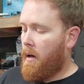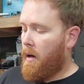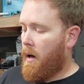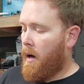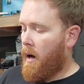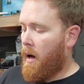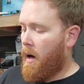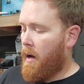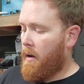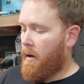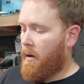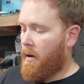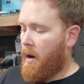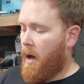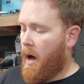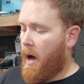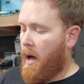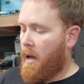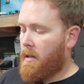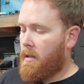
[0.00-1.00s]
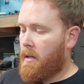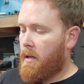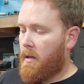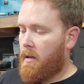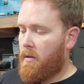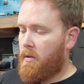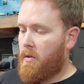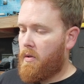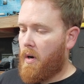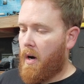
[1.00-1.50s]
Uh, you're not
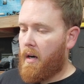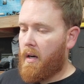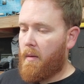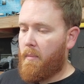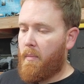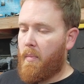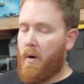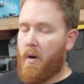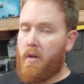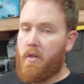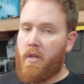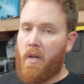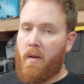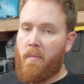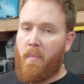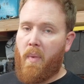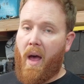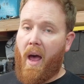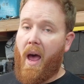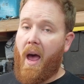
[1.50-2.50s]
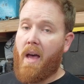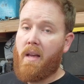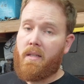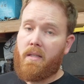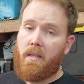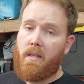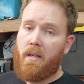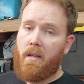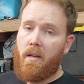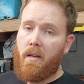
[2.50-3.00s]
trying to push it
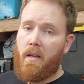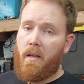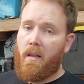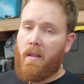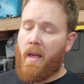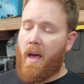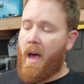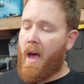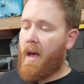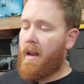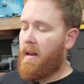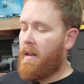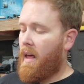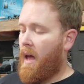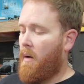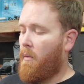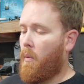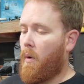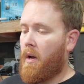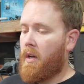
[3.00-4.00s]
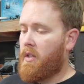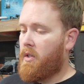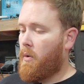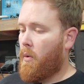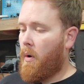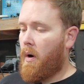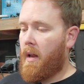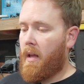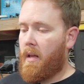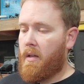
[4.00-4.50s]
past that. That one
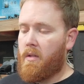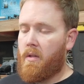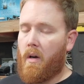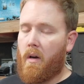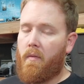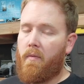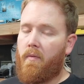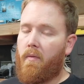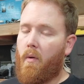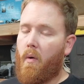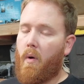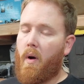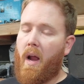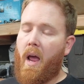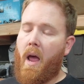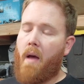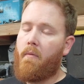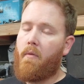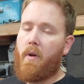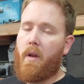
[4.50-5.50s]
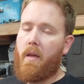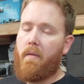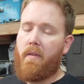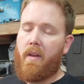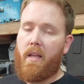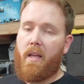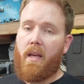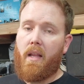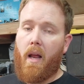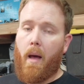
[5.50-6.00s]
twenty took forever to
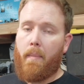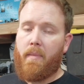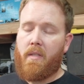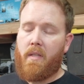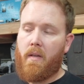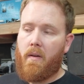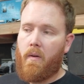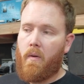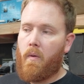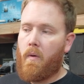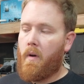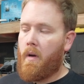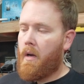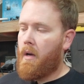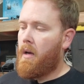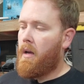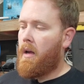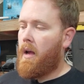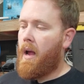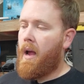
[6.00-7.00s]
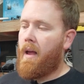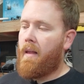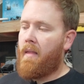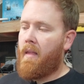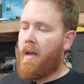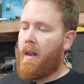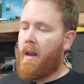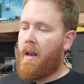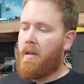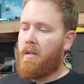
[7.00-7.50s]
even get up to, and
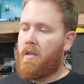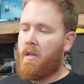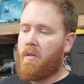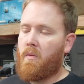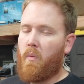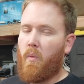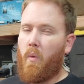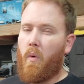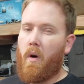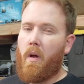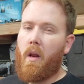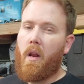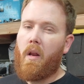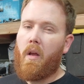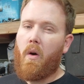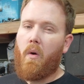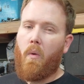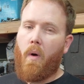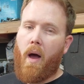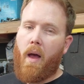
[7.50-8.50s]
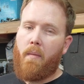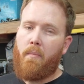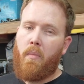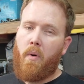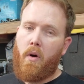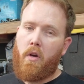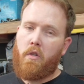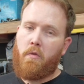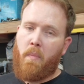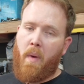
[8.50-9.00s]
then it just wouldn't quite
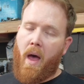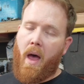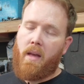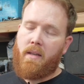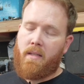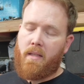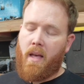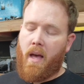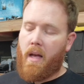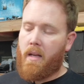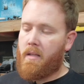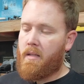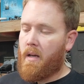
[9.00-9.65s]
push past that.